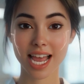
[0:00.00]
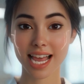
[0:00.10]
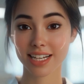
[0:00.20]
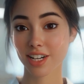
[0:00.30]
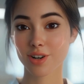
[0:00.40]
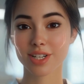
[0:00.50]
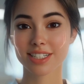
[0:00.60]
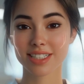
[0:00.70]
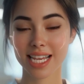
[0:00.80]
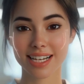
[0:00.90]
and increase
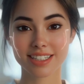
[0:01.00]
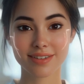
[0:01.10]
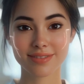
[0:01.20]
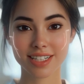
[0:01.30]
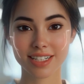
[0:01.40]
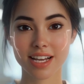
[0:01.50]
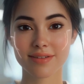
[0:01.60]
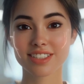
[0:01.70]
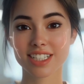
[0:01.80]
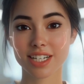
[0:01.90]
the activity
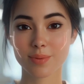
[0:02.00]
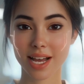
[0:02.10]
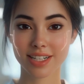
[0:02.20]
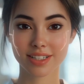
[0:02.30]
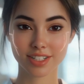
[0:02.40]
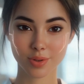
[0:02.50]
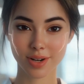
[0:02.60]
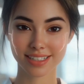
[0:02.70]
of T regulatory